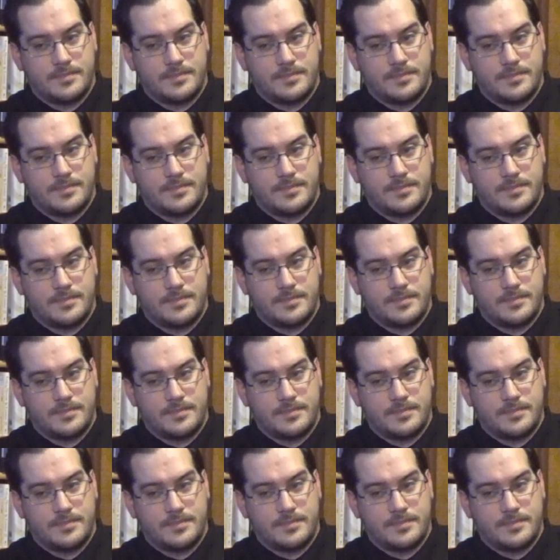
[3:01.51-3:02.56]

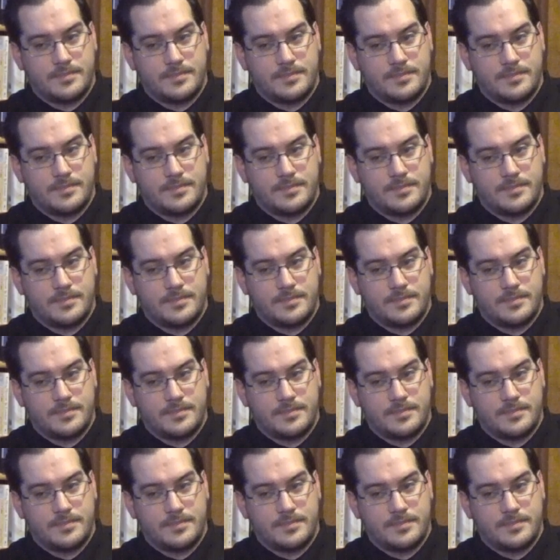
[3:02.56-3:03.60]

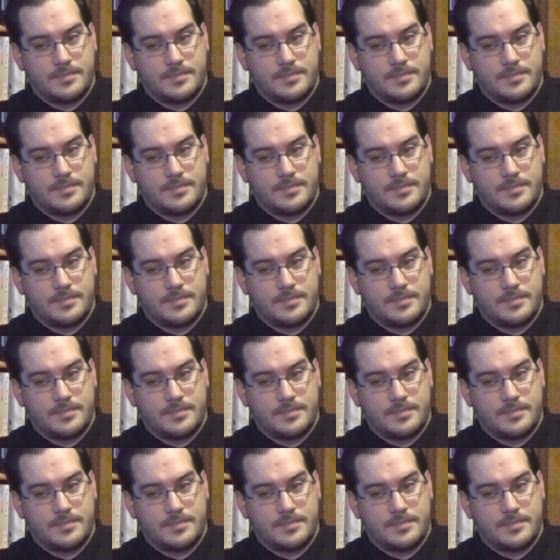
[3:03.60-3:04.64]

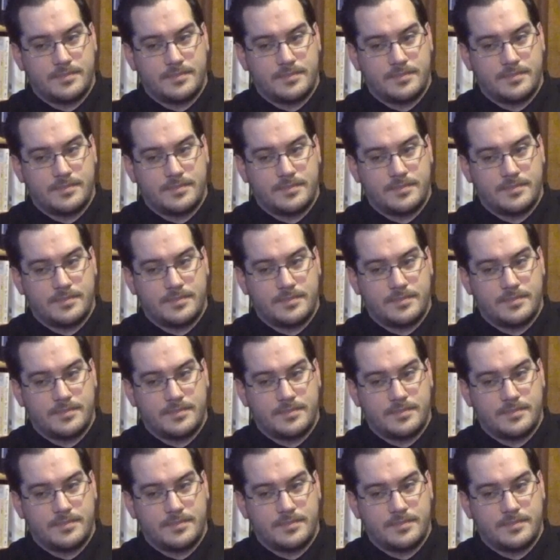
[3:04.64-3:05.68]

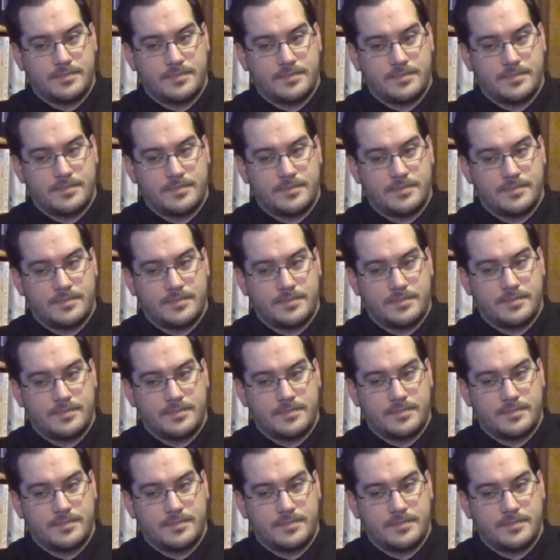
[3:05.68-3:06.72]

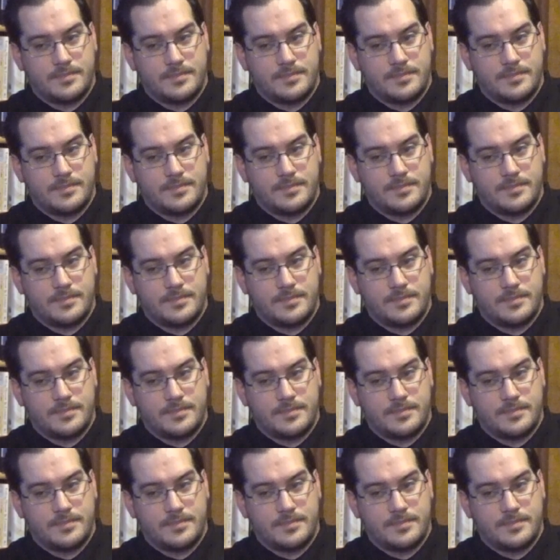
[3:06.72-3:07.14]
No one is speaking in this clip.